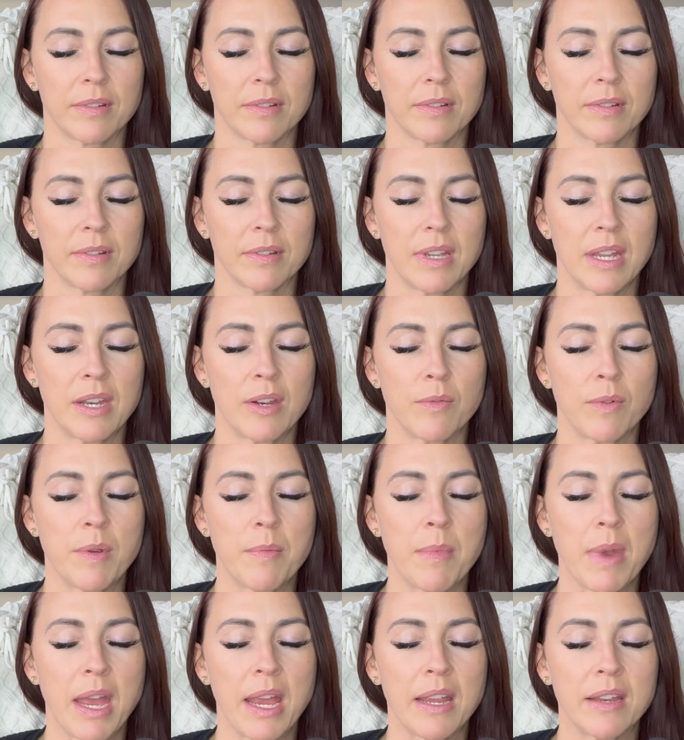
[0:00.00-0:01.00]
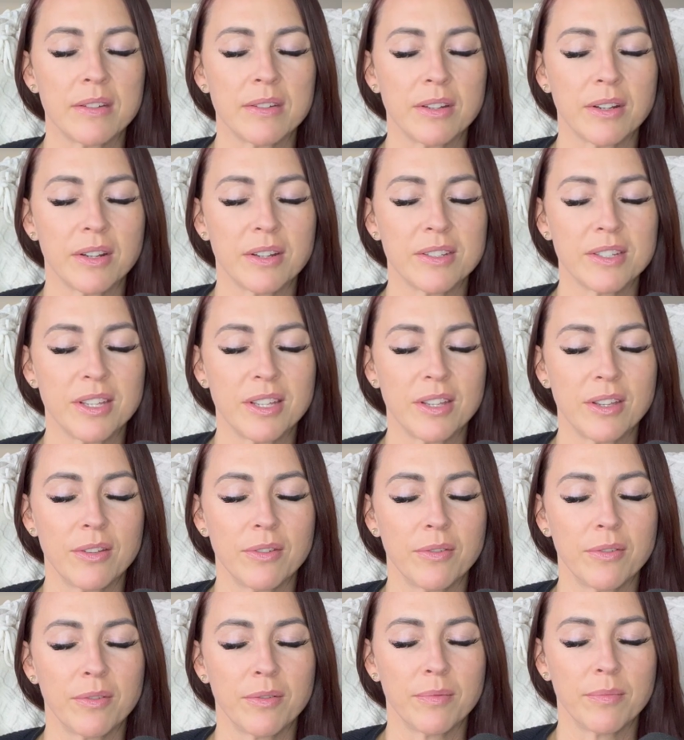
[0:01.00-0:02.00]
And a reminder to you,
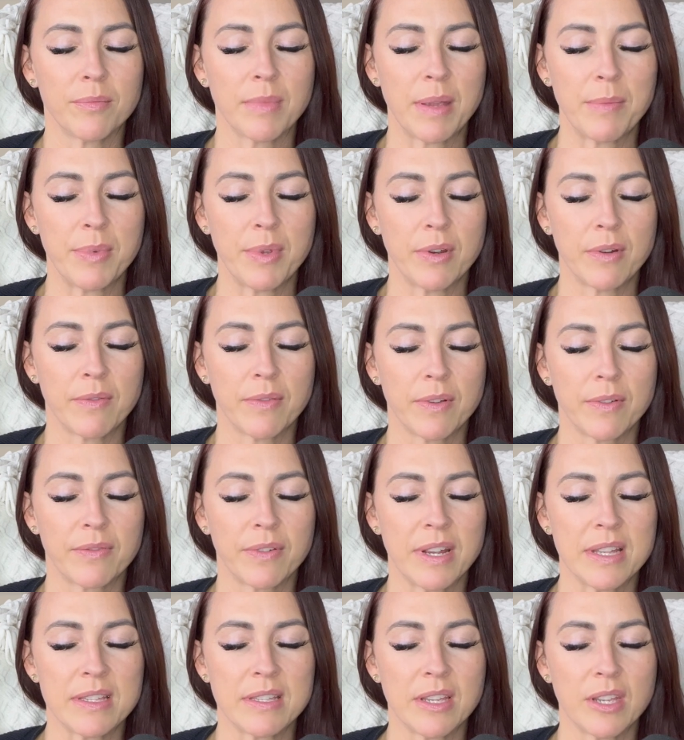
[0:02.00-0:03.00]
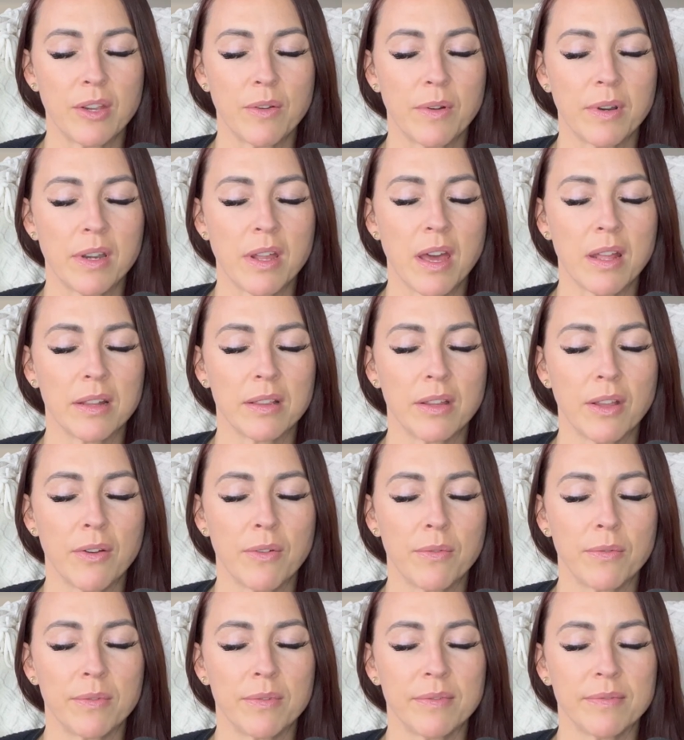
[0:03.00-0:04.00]
my beautiful friends, that you are not
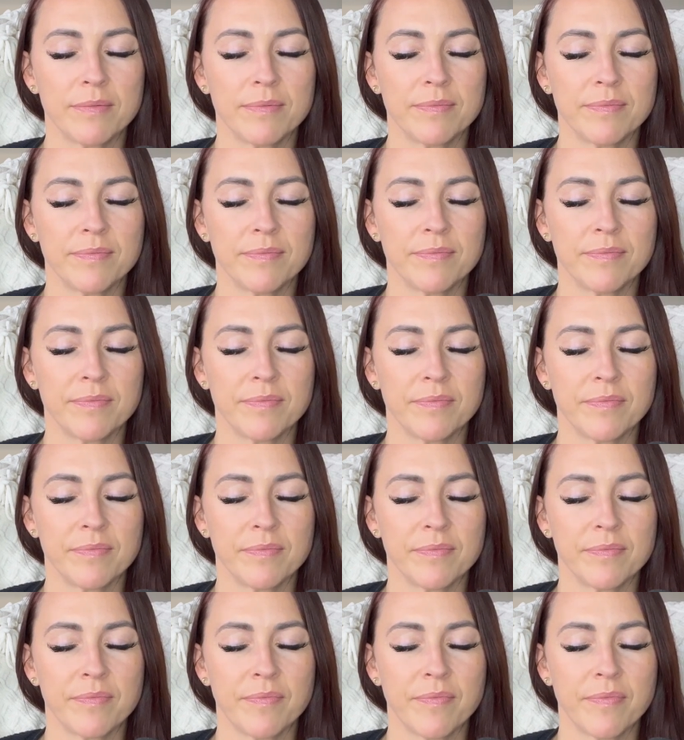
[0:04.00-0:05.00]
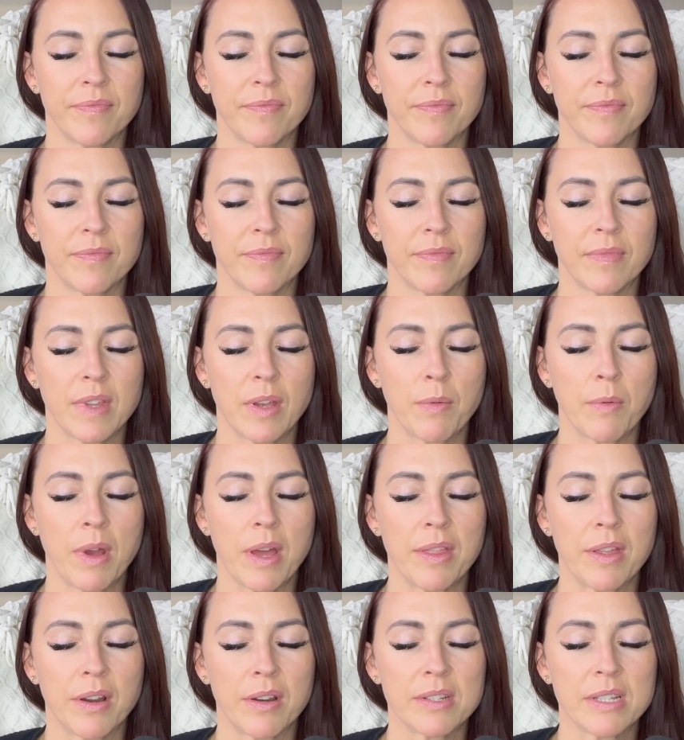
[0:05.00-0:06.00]
alone. That while
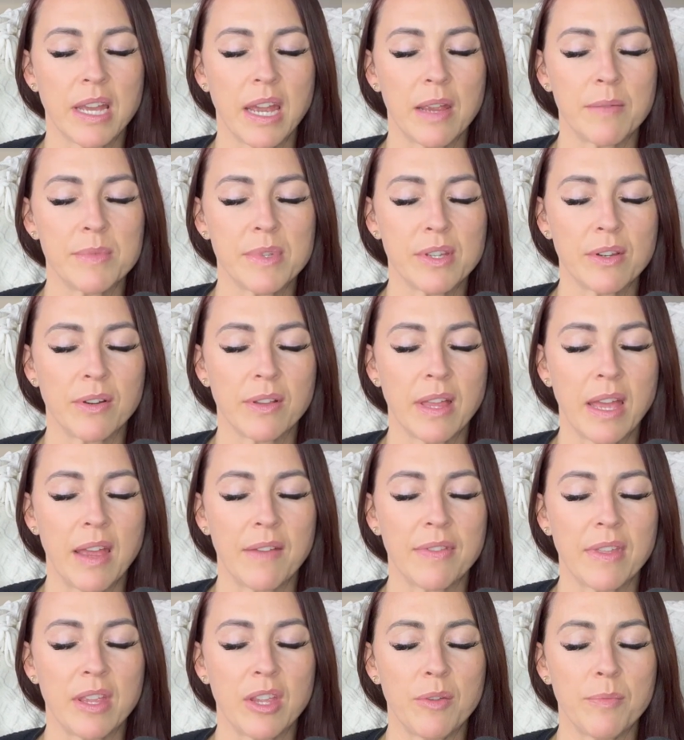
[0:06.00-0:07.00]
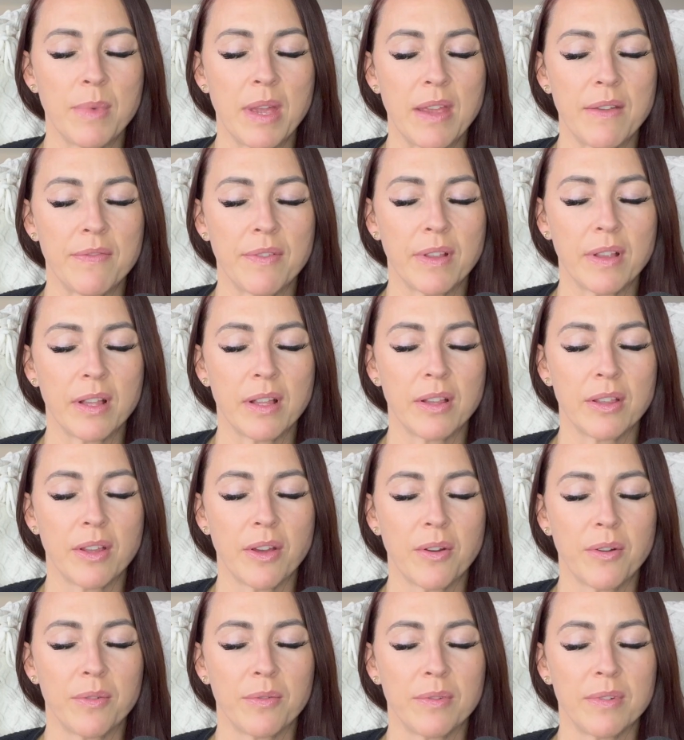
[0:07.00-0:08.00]
there are times in your life that you may feel
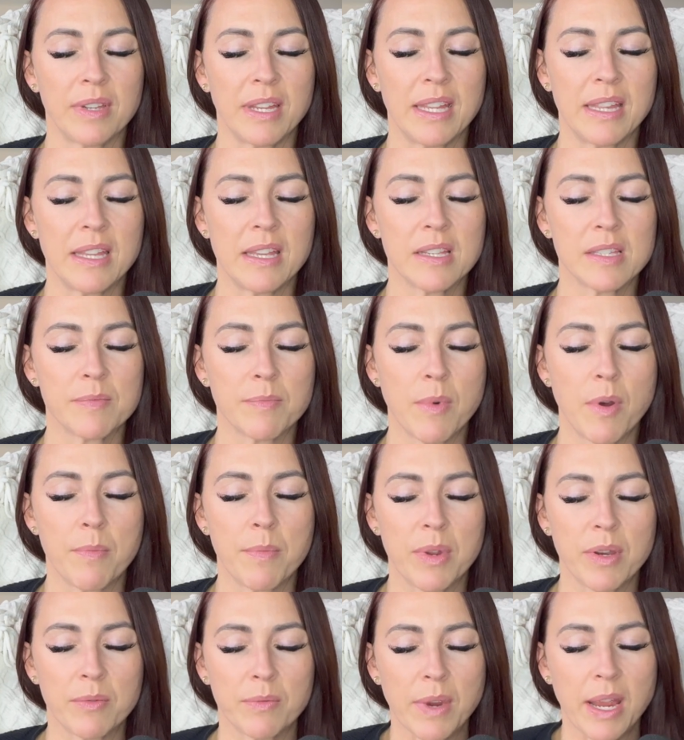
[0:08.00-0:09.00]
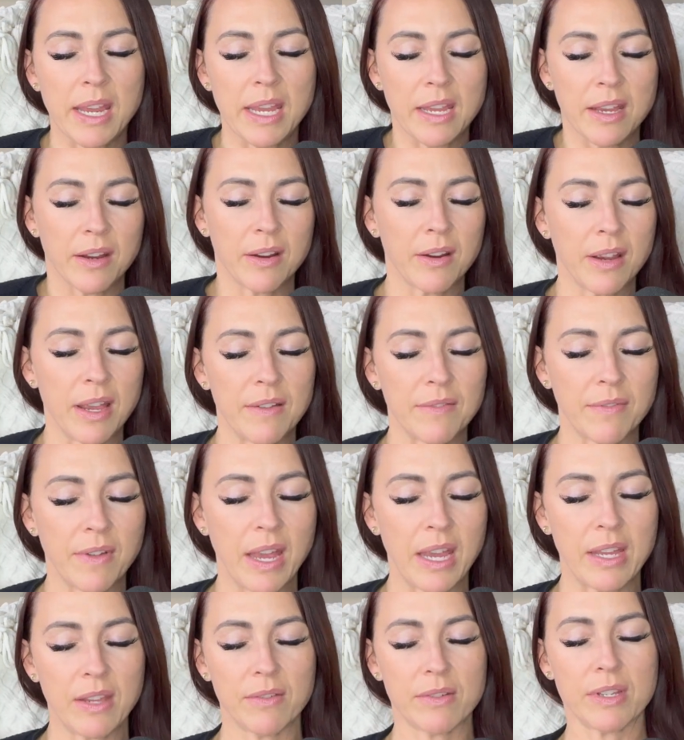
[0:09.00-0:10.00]
alone, in this moment right here, I
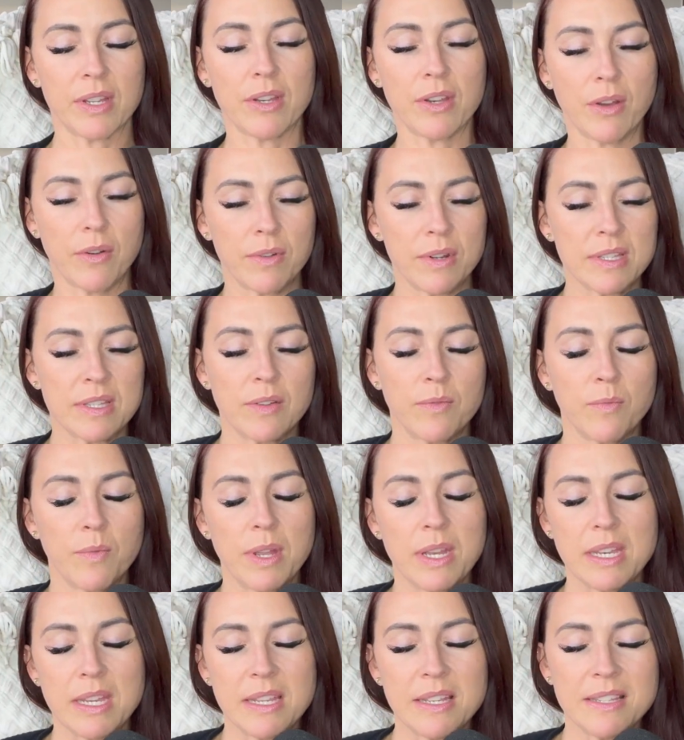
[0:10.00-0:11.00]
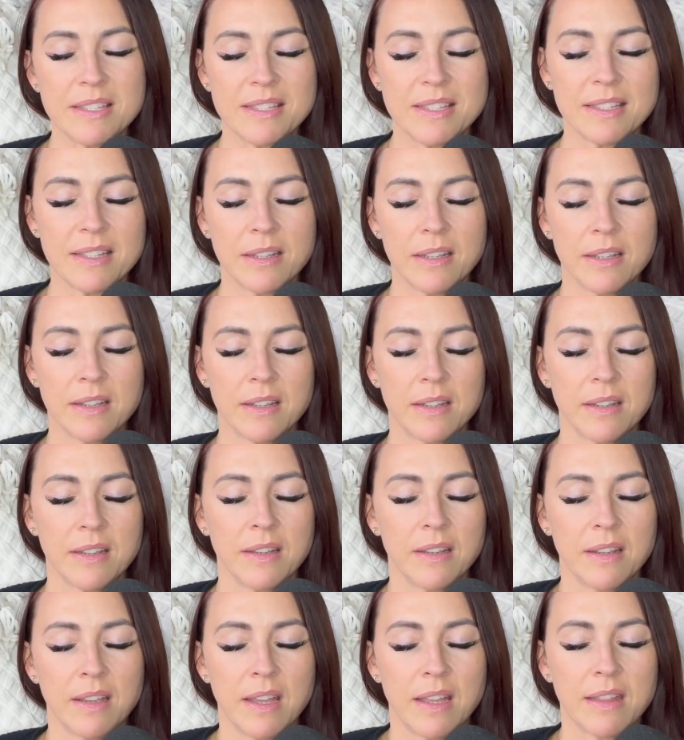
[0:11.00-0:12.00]
invite you to notice and witness
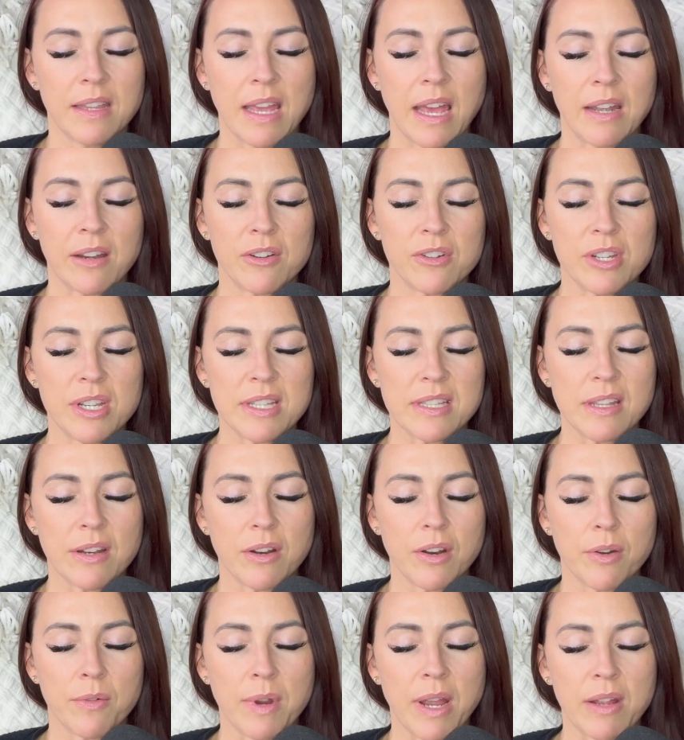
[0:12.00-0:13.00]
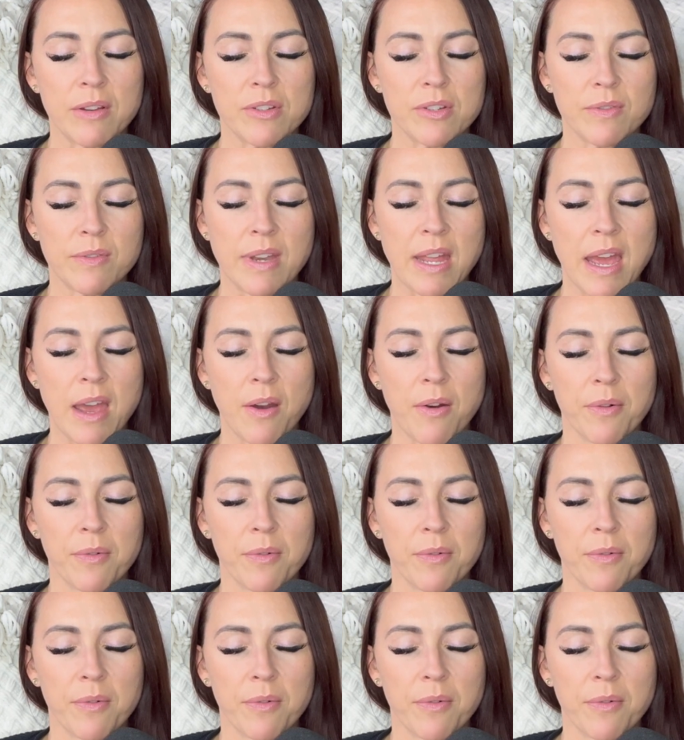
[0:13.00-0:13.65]
the energies that are around you now,